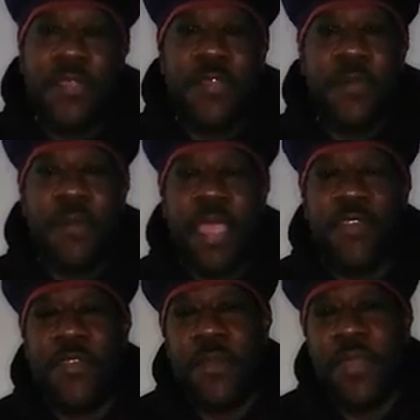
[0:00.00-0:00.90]
to make
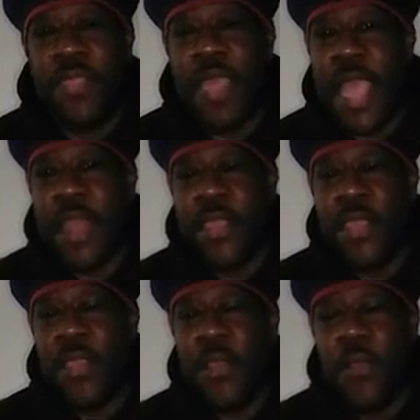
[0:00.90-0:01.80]
sure that
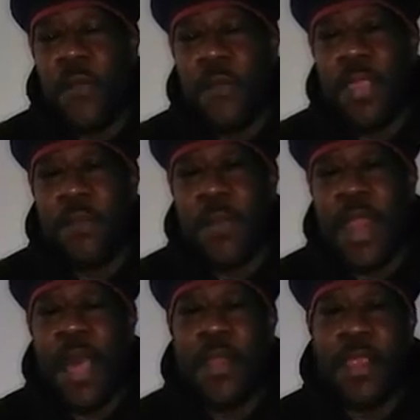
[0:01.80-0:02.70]
we put
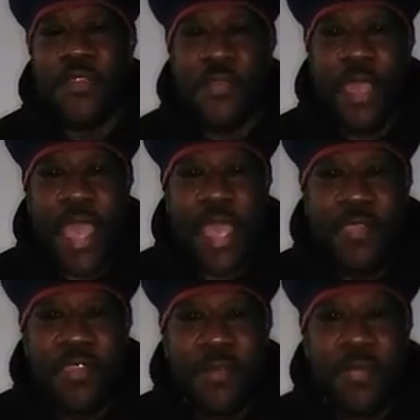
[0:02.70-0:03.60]
out our
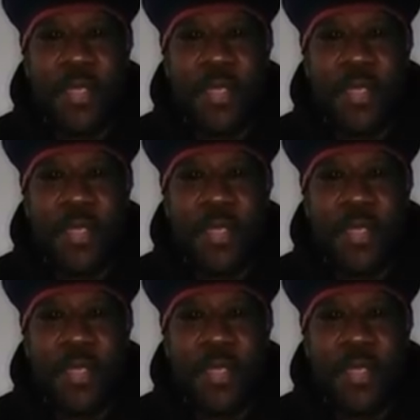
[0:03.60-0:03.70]
trash,